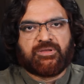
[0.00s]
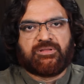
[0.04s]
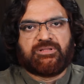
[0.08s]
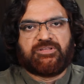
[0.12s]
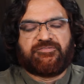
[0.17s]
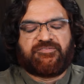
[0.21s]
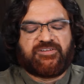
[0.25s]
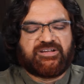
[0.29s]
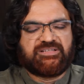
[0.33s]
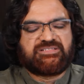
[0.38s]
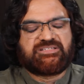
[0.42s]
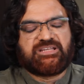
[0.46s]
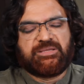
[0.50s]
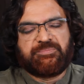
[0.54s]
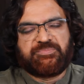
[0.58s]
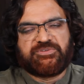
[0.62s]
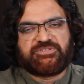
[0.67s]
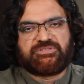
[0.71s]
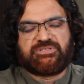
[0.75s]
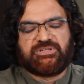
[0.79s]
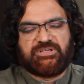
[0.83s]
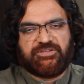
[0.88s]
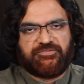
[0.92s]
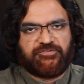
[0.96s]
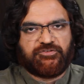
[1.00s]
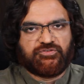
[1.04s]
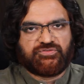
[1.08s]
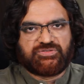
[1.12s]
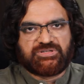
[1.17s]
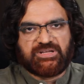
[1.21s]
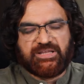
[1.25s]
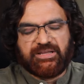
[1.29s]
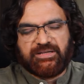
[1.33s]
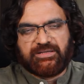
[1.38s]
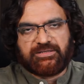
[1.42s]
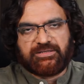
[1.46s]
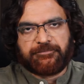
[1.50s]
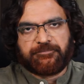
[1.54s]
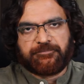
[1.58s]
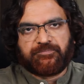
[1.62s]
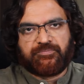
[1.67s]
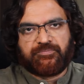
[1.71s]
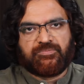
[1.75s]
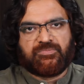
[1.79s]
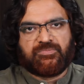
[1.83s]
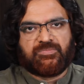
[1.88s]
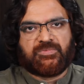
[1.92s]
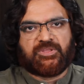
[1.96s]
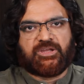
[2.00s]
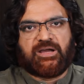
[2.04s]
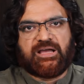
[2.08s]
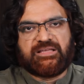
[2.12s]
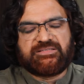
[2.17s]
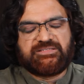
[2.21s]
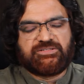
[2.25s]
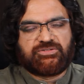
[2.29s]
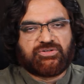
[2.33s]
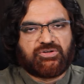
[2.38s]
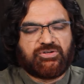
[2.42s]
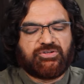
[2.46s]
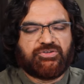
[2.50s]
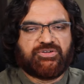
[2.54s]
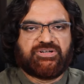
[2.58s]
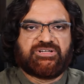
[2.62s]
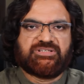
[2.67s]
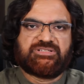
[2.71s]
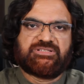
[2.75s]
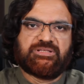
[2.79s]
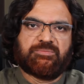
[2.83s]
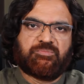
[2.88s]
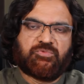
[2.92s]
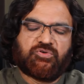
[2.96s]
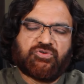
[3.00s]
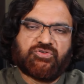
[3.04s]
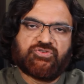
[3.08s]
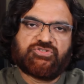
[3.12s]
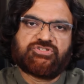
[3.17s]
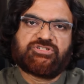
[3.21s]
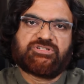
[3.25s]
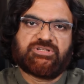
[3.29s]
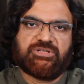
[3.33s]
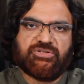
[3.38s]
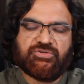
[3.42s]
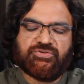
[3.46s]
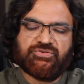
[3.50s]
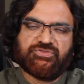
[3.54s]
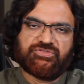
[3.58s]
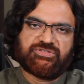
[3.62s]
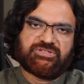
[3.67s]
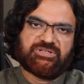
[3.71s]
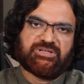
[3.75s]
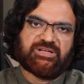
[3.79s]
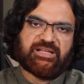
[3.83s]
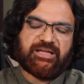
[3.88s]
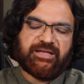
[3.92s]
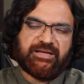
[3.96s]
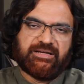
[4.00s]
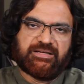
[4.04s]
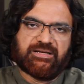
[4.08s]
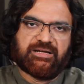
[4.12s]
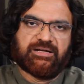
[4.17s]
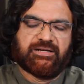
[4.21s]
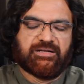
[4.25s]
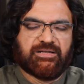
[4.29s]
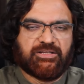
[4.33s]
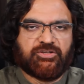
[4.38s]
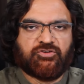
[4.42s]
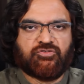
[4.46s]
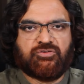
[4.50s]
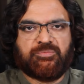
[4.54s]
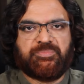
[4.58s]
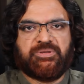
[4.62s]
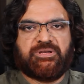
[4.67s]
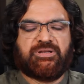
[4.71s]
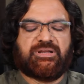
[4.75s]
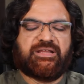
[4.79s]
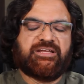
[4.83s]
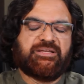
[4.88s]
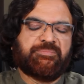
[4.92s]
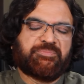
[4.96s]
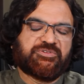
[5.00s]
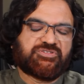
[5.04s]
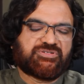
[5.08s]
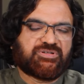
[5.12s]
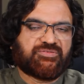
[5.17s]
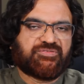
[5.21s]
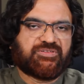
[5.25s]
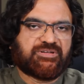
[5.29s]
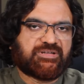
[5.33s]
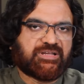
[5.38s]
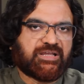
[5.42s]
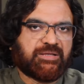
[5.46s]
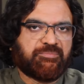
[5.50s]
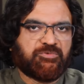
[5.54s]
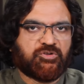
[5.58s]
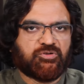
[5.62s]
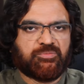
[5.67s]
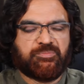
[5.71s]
The first type is the diffuse light. As I told you, it is the most used light, and you will be 90% of the time you